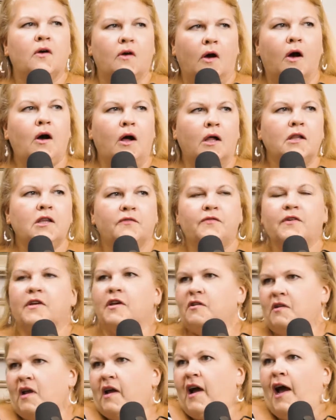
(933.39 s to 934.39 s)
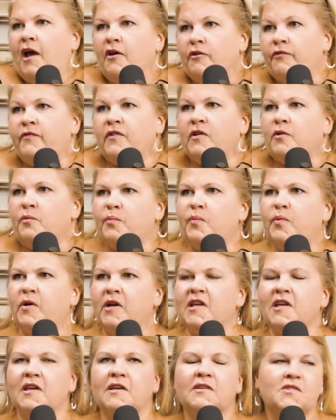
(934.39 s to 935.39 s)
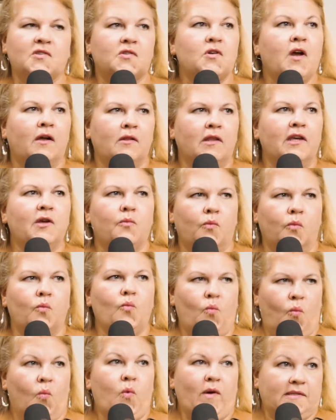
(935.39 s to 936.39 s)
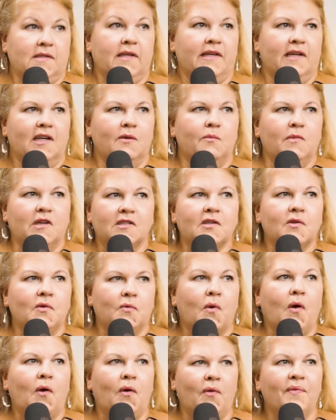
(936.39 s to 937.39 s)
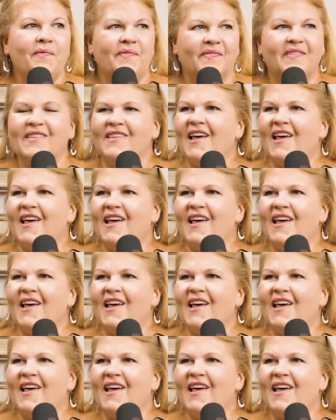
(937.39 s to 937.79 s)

Right, all of it, I feel pretty strongly, was leading me to the role